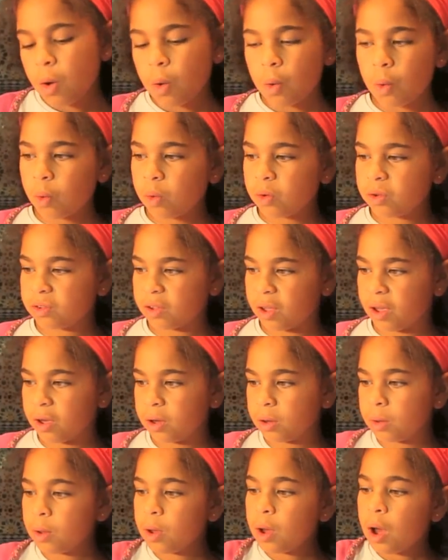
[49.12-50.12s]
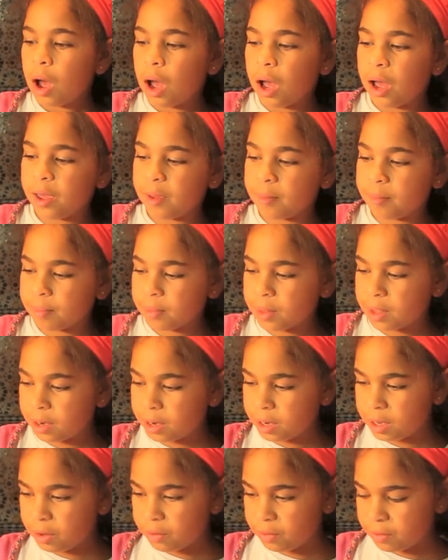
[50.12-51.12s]
Also, I'm
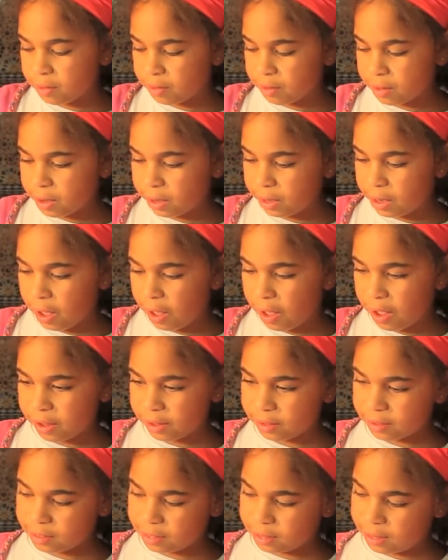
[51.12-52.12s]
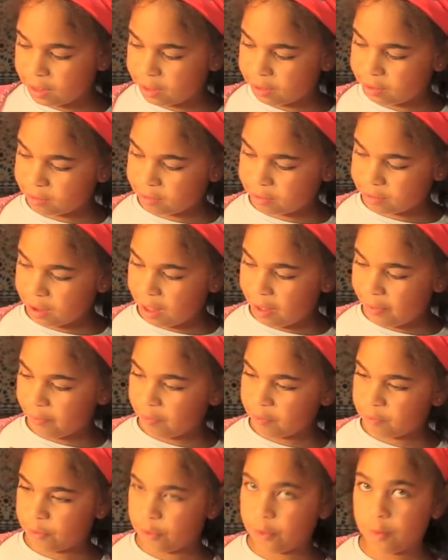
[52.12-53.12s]
going to use this glass that's just
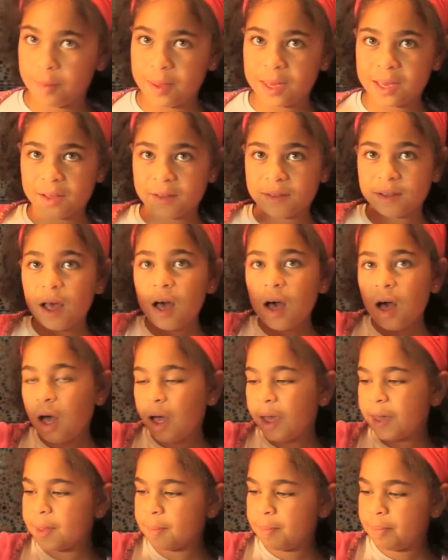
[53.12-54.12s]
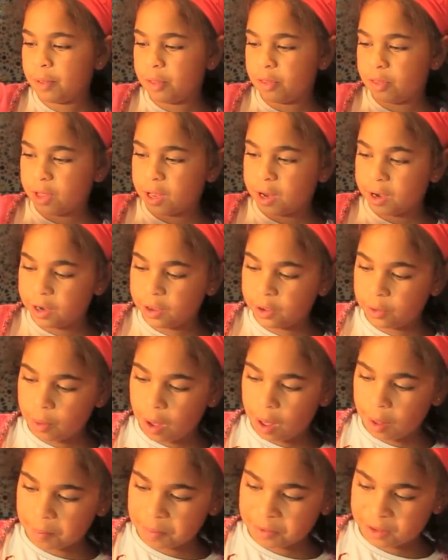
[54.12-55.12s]
helpful because I can put the glue
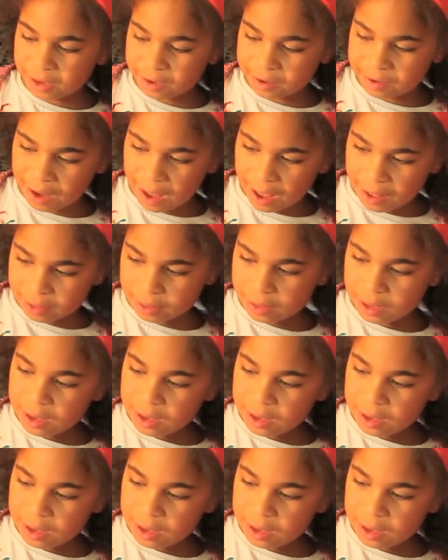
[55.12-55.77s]
upside down